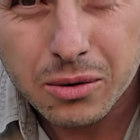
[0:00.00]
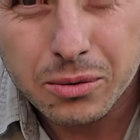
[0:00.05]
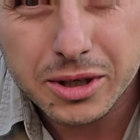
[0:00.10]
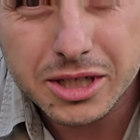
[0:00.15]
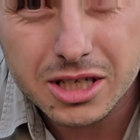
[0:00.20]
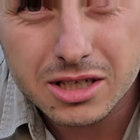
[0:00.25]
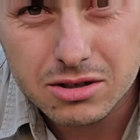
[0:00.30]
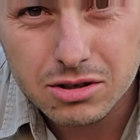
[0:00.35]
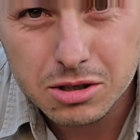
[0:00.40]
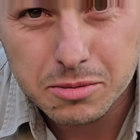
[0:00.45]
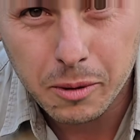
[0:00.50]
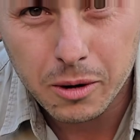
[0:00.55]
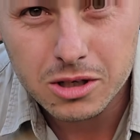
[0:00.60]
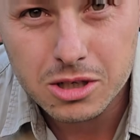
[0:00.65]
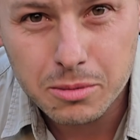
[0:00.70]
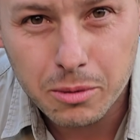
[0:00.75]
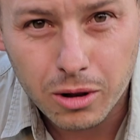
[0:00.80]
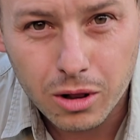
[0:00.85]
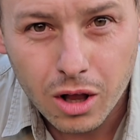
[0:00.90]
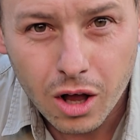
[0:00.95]
which is
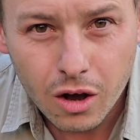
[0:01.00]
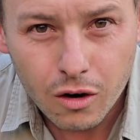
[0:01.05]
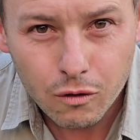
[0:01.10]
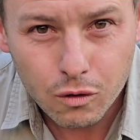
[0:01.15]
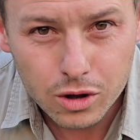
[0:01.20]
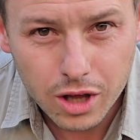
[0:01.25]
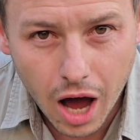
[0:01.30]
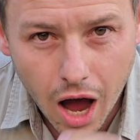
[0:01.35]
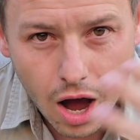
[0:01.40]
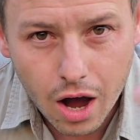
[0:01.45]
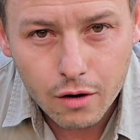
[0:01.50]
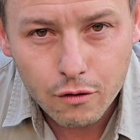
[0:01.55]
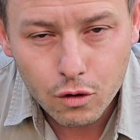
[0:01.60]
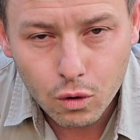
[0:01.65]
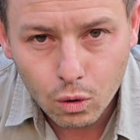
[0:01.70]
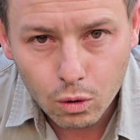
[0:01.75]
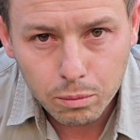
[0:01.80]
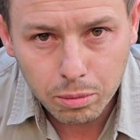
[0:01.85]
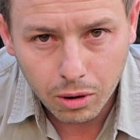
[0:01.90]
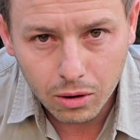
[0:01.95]
responsible for the
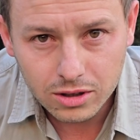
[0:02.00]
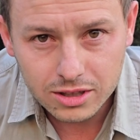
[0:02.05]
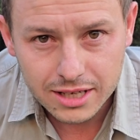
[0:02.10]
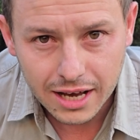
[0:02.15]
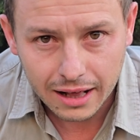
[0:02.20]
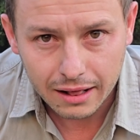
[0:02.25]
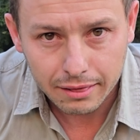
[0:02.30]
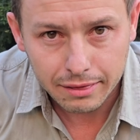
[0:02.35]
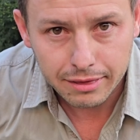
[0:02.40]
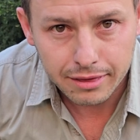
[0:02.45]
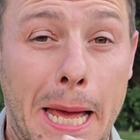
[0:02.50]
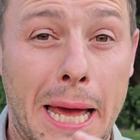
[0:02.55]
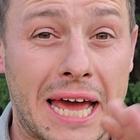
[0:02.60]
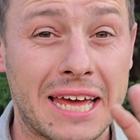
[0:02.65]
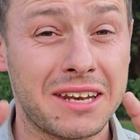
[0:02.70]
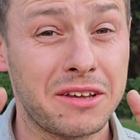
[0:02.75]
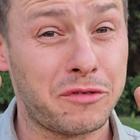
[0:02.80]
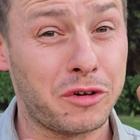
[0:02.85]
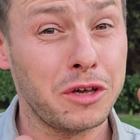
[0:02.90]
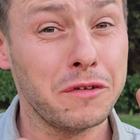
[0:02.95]
overall plant health.
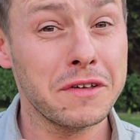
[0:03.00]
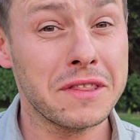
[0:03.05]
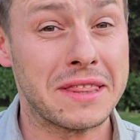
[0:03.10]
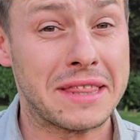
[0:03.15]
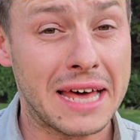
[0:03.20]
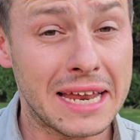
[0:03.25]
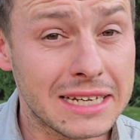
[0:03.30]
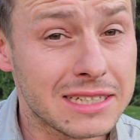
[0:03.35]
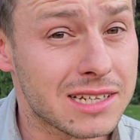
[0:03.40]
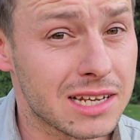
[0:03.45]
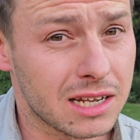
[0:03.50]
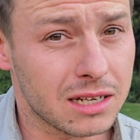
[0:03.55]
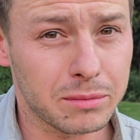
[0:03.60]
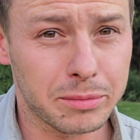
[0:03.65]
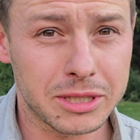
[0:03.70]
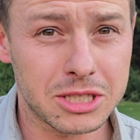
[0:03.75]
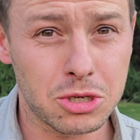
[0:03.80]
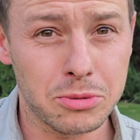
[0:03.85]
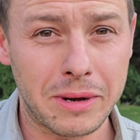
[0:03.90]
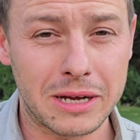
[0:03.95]
And if even that is a little
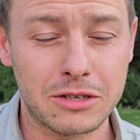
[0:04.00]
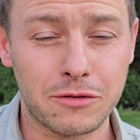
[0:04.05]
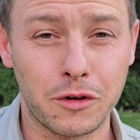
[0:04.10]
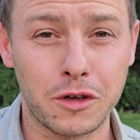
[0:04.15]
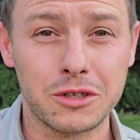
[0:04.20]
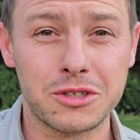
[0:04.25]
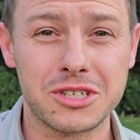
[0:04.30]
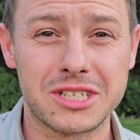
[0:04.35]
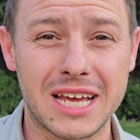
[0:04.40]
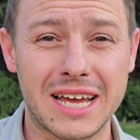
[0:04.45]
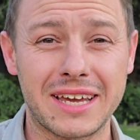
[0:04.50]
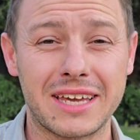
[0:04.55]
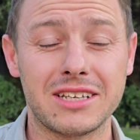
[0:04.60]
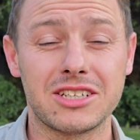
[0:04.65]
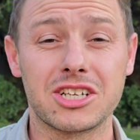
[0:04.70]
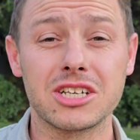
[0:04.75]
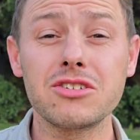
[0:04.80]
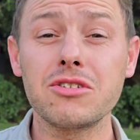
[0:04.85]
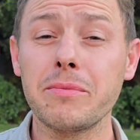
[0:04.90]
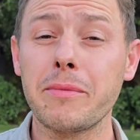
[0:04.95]
bit too much for you to take in,
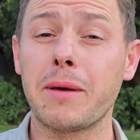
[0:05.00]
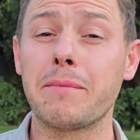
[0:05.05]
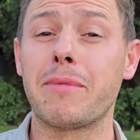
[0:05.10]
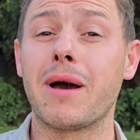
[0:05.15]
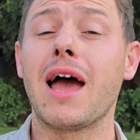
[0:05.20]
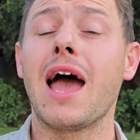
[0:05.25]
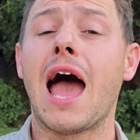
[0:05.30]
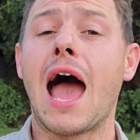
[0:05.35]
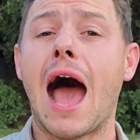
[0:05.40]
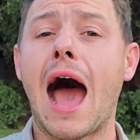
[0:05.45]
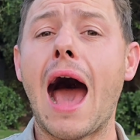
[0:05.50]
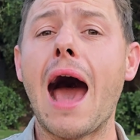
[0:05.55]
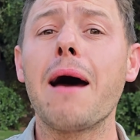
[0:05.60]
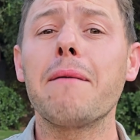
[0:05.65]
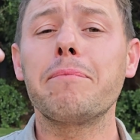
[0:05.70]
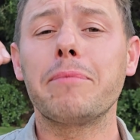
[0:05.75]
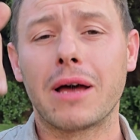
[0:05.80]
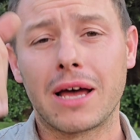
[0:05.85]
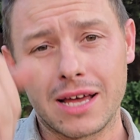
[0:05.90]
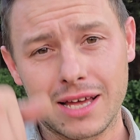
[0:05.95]
just remember
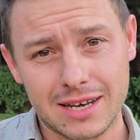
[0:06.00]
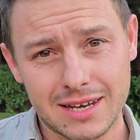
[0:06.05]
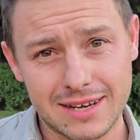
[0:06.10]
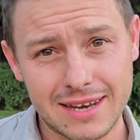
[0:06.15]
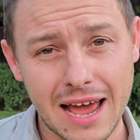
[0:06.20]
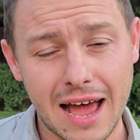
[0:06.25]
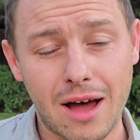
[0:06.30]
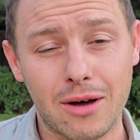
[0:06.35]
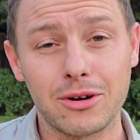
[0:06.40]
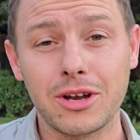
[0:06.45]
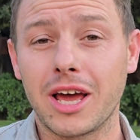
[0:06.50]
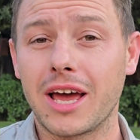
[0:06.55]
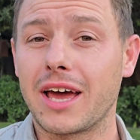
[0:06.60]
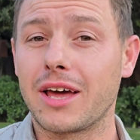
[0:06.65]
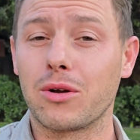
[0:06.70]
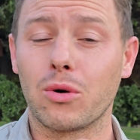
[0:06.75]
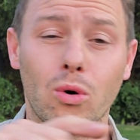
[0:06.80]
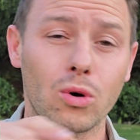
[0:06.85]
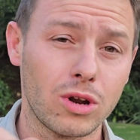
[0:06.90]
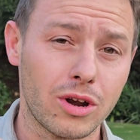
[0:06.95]
up, down
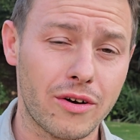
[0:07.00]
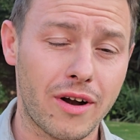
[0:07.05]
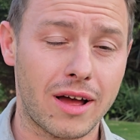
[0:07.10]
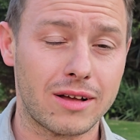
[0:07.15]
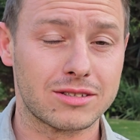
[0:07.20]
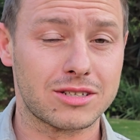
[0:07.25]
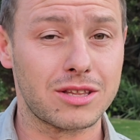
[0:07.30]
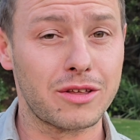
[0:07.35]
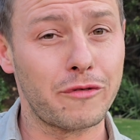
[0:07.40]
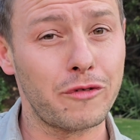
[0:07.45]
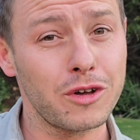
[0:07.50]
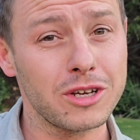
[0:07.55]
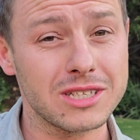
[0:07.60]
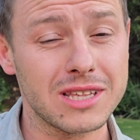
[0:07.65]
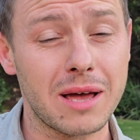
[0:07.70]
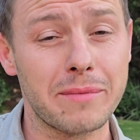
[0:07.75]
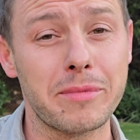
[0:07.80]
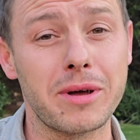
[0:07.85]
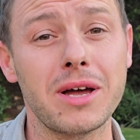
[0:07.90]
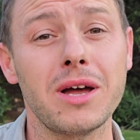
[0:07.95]
and all around. So the first
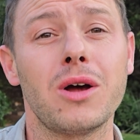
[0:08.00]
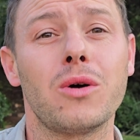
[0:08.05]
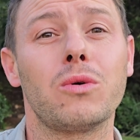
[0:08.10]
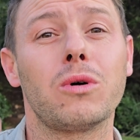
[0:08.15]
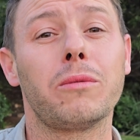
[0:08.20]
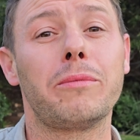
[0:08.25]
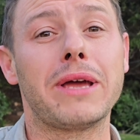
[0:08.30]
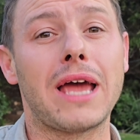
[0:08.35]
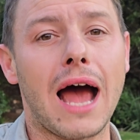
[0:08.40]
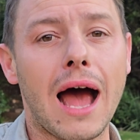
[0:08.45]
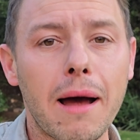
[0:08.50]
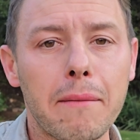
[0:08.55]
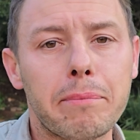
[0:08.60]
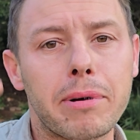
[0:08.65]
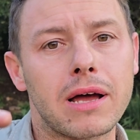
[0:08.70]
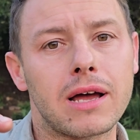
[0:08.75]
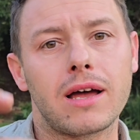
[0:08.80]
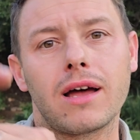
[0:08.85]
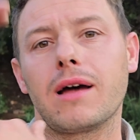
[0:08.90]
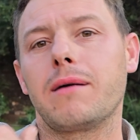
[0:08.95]
number will be up,
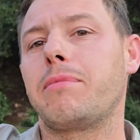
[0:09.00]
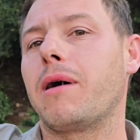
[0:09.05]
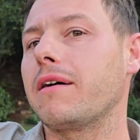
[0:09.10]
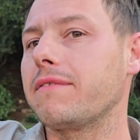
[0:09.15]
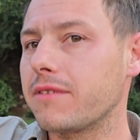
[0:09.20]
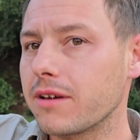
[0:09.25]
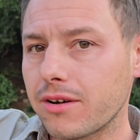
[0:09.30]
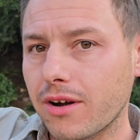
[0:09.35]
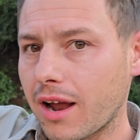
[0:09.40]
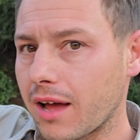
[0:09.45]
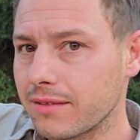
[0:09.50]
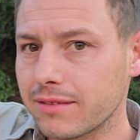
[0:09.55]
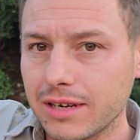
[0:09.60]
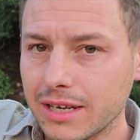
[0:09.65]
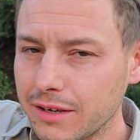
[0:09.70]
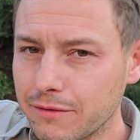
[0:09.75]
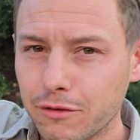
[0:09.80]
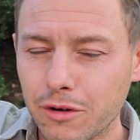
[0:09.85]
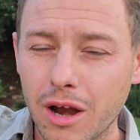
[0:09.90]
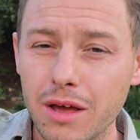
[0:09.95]
above the ground,
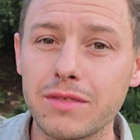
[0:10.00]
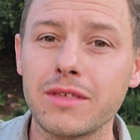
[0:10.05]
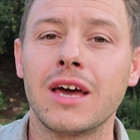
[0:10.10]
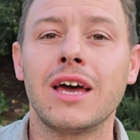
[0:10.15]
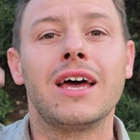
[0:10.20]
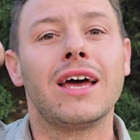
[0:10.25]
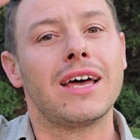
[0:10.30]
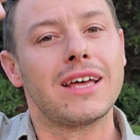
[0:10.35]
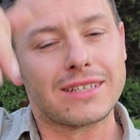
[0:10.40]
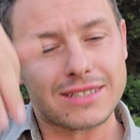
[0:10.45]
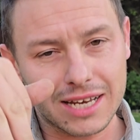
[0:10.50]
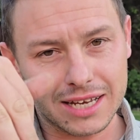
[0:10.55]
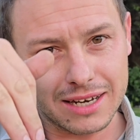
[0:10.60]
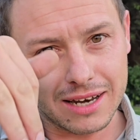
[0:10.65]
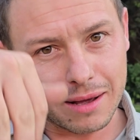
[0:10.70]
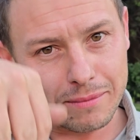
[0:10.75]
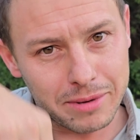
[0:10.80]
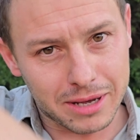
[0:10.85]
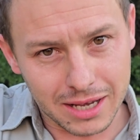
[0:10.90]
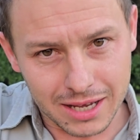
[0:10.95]
leaf growth. Second
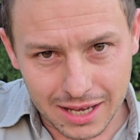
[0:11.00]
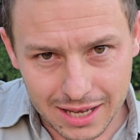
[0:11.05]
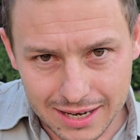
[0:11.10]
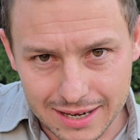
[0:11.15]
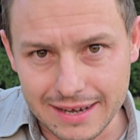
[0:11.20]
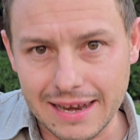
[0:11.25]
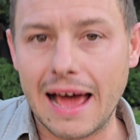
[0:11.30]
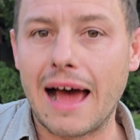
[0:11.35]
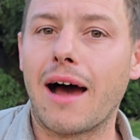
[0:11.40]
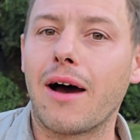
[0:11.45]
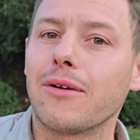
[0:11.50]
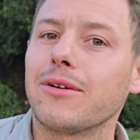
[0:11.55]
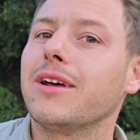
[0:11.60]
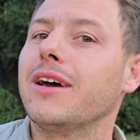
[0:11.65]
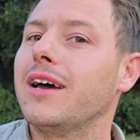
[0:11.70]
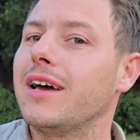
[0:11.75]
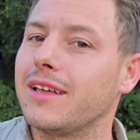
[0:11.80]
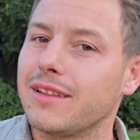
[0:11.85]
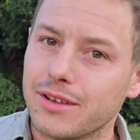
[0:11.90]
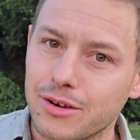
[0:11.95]
number, down,
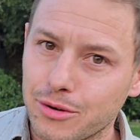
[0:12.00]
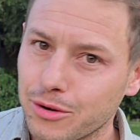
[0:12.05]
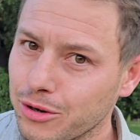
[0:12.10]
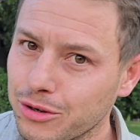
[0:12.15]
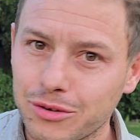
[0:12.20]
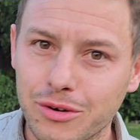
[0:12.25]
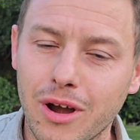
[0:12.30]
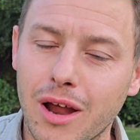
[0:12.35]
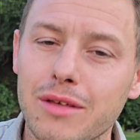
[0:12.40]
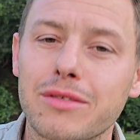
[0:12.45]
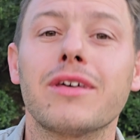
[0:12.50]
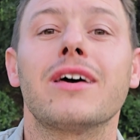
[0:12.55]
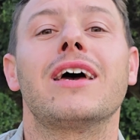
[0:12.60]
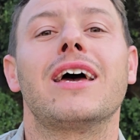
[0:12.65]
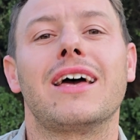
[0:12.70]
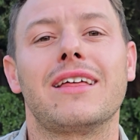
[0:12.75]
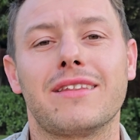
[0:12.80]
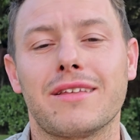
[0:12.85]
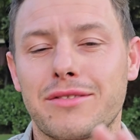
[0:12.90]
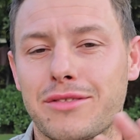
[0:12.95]
the root growth,
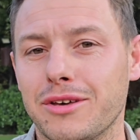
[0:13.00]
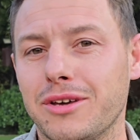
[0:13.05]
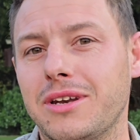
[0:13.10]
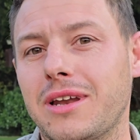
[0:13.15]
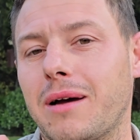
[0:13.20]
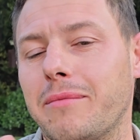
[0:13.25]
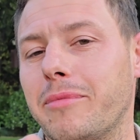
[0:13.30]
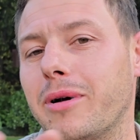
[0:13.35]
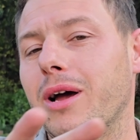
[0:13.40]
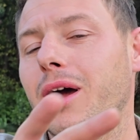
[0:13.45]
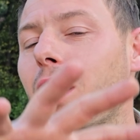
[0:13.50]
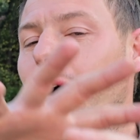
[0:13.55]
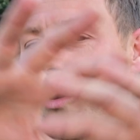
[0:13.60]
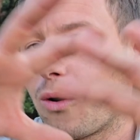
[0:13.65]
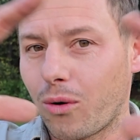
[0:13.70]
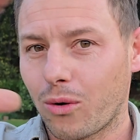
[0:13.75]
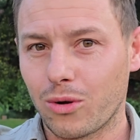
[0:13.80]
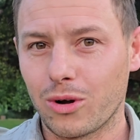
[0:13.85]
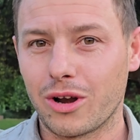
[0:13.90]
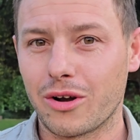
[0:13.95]
and the third number,
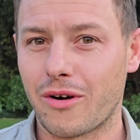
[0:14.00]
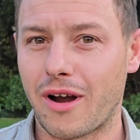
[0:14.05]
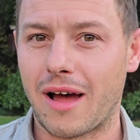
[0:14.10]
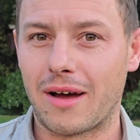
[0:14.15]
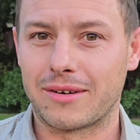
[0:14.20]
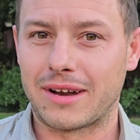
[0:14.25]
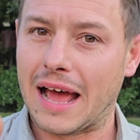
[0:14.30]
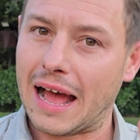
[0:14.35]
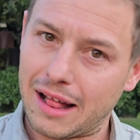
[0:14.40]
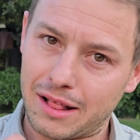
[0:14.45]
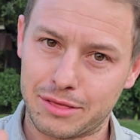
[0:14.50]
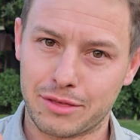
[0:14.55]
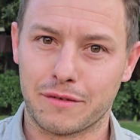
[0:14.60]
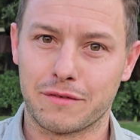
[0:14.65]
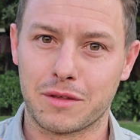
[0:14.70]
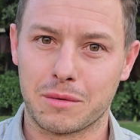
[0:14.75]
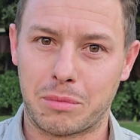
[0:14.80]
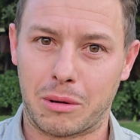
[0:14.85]
all around health of the